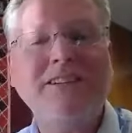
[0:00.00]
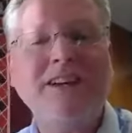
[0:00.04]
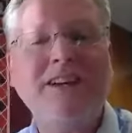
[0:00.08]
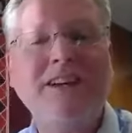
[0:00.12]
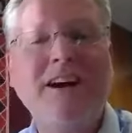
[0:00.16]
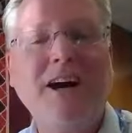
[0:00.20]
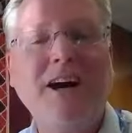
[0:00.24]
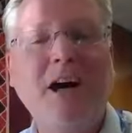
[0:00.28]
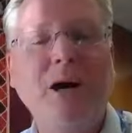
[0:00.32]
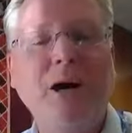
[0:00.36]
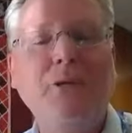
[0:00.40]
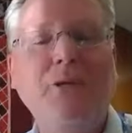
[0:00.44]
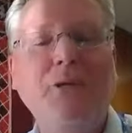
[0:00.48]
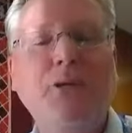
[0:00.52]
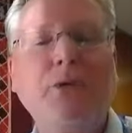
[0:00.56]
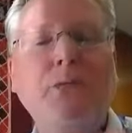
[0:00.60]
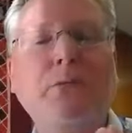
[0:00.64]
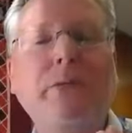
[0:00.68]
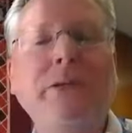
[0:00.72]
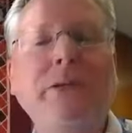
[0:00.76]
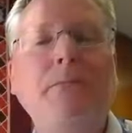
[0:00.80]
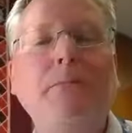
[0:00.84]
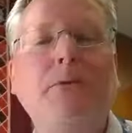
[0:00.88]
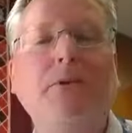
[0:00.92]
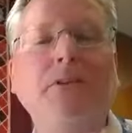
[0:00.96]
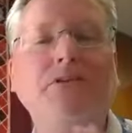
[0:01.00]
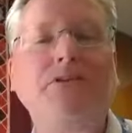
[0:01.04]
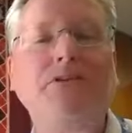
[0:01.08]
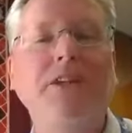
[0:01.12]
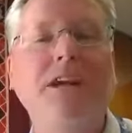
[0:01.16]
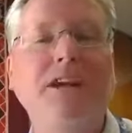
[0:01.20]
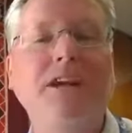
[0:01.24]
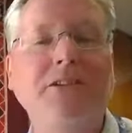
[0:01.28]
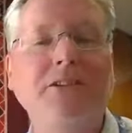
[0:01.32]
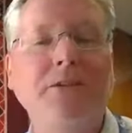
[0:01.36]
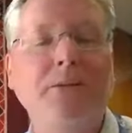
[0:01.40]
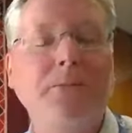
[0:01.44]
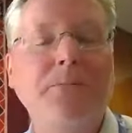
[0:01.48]

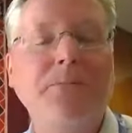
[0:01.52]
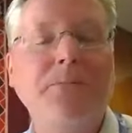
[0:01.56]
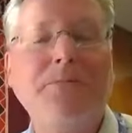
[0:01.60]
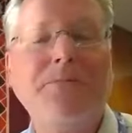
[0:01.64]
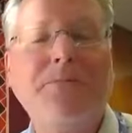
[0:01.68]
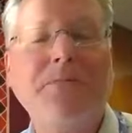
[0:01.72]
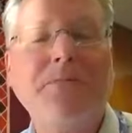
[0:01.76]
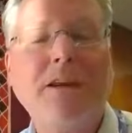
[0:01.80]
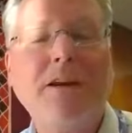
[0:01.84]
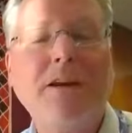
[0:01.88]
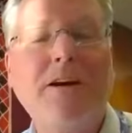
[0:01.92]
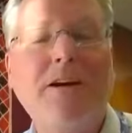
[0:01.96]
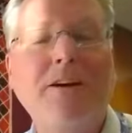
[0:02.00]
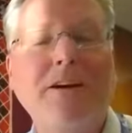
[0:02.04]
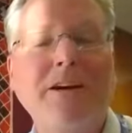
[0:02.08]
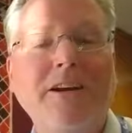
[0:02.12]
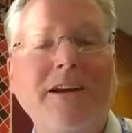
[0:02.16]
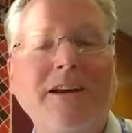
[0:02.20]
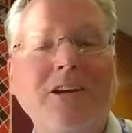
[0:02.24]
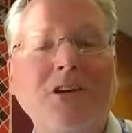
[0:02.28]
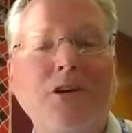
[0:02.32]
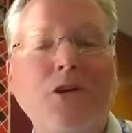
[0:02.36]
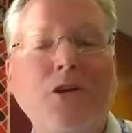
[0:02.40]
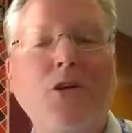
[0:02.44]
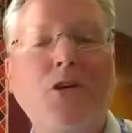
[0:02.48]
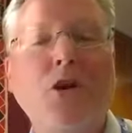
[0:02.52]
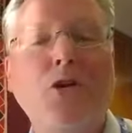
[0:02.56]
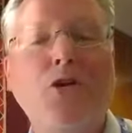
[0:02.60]
3% are in